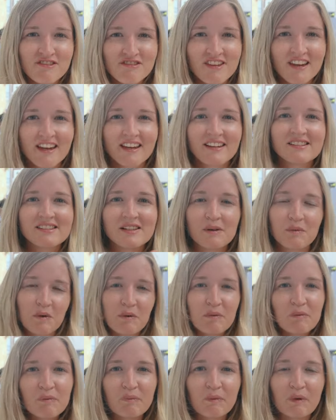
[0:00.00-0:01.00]
things that
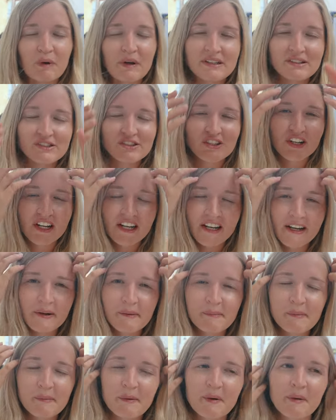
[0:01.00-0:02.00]
we'll insert
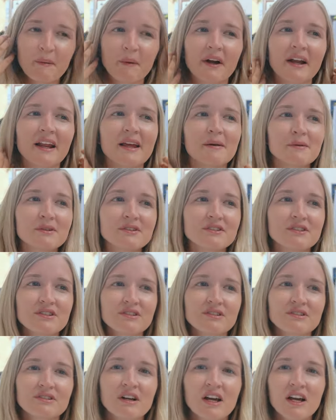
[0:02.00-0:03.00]
here, but we weren't able
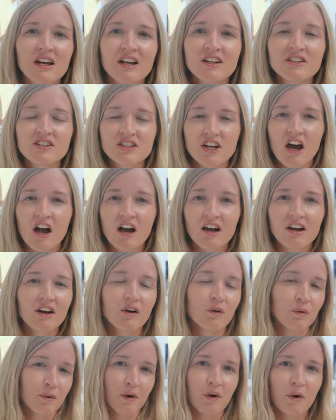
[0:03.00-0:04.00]
to talk
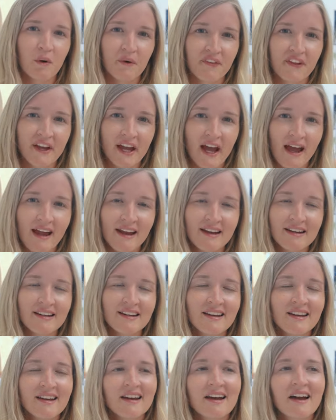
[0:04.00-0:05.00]
or record the guide.
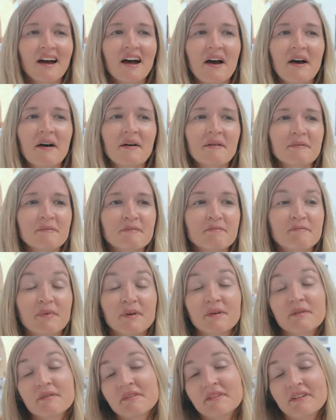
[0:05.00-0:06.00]

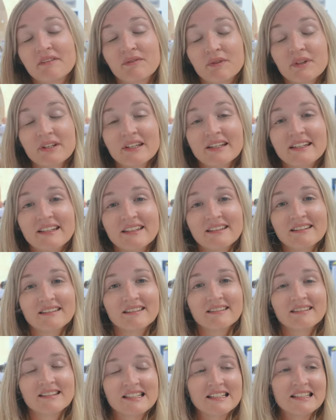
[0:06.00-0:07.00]
But really neat
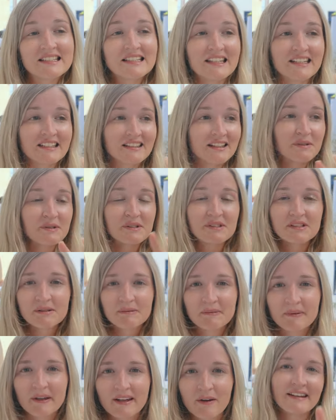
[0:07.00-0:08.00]
to see, and there's
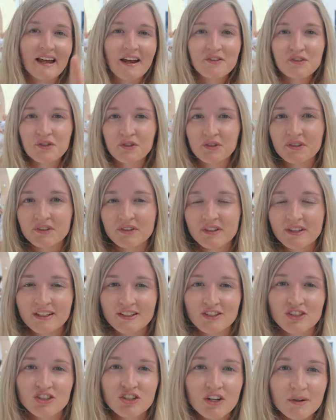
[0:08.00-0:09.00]
some like natural
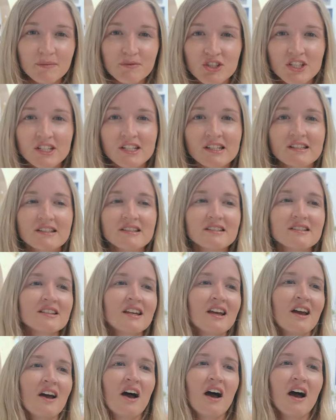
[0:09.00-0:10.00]
inscriptions
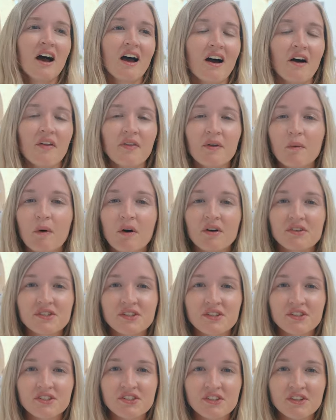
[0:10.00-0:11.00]
on the walls that
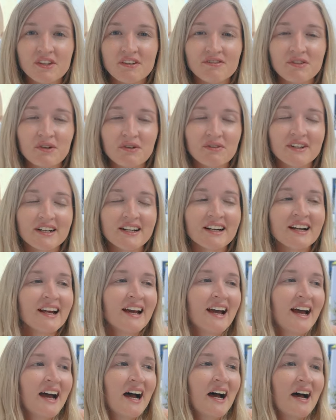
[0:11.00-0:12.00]
are still left over.
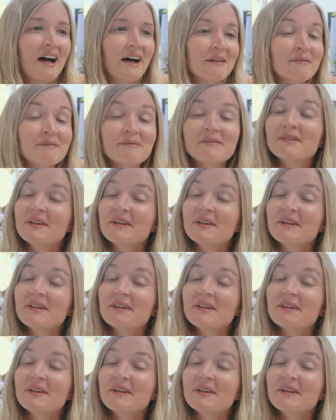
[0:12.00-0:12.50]
So